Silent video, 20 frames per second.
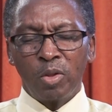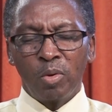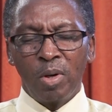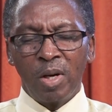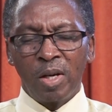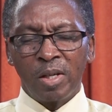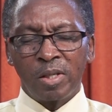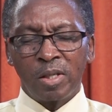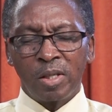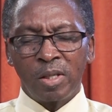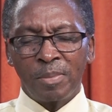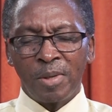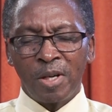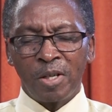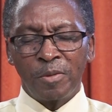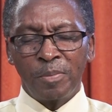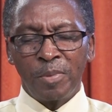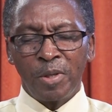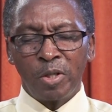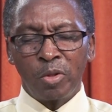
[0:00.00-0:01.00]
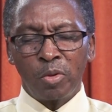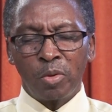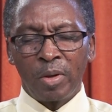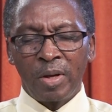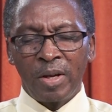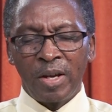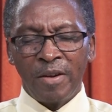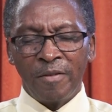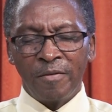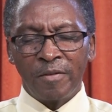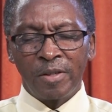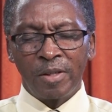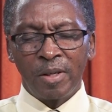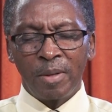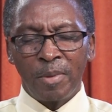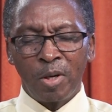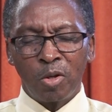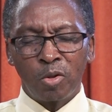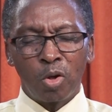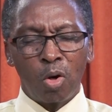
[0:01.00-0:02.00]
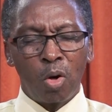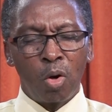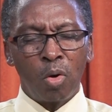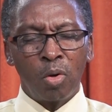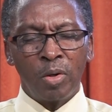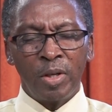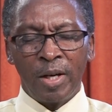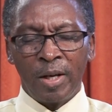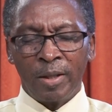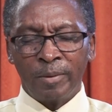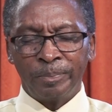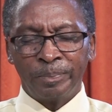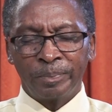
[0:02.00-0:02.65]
to us about spiritual gifts, about order.